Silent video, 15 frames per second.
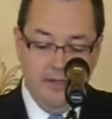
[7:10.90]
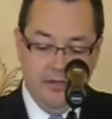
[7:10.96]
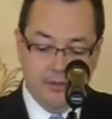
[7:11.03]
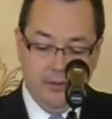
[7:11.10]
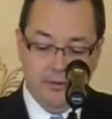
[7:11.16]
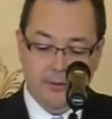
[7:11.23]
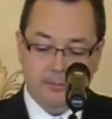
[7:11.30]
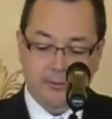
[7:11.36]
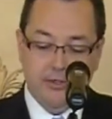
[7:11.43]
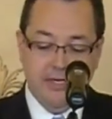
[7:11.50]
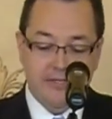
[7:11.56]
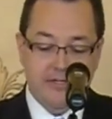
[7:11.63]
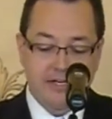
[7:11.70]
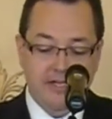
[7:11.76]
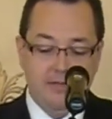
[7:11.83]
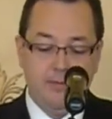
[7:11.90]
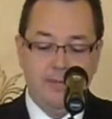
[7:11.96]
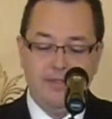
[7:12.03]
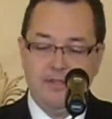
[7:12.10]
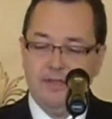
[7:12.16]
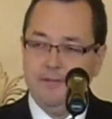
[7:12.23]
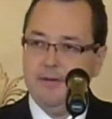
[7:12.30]
He told the priest that he
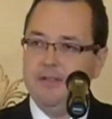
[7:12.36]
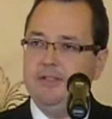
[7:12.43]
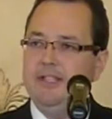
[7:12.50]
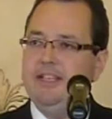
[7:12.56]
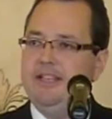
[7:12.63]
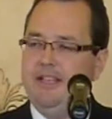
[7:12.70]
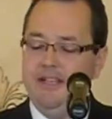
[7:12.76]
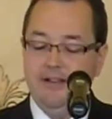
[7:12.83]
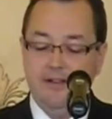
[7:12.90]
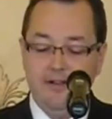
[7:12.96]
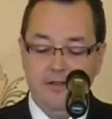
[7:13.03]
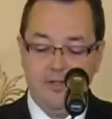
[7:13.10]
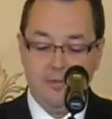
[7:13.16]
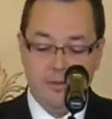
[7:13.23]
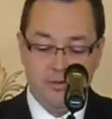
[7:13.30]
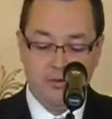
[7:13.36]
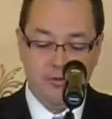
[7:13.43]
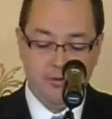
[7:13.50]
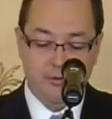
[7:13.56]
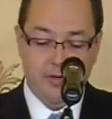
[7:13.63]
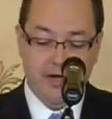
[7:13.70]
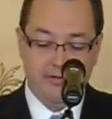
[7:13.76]
specifically needed a
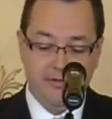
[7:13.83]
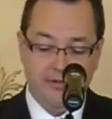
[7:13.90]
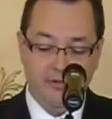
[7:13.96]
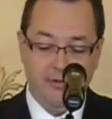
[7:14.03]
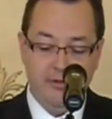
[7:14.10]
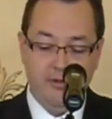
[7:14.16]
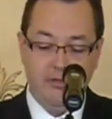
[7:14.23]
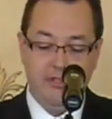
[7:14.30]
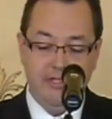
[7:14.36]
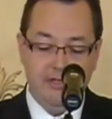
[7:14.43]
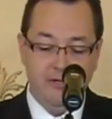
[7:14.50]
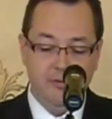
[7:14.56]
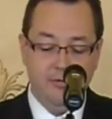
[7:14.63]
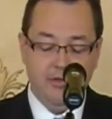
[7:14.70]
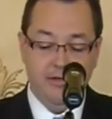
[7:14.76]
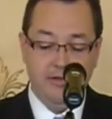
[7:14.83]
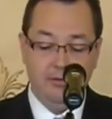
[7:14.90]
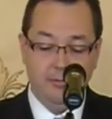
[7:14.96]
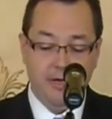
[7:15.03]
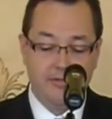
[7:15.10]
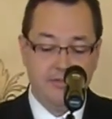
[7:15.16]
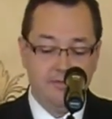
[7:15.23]
spiritual director who could deal with the
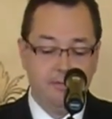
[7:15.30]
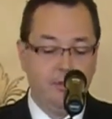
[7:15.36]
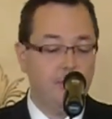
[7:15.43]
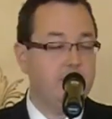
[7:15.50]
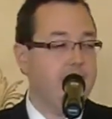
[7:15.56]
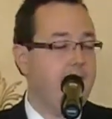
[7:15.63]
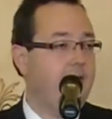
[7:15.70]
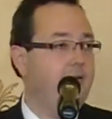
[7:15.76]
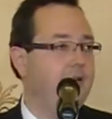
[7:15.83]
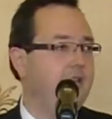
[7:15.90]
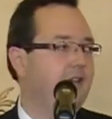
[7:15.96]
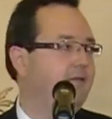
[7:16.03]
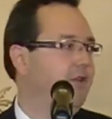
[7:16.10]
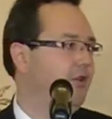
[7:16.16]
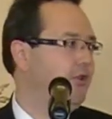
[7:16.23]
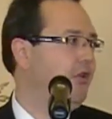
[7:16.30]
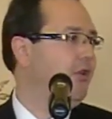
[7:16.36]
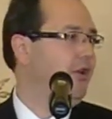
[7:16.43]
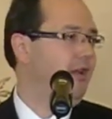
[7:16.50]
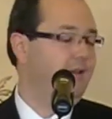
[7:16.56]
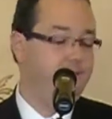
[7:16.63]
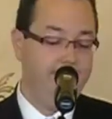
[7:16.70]
aggressive personality of an
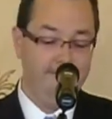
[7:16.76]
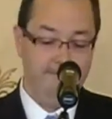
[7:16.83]
attorney.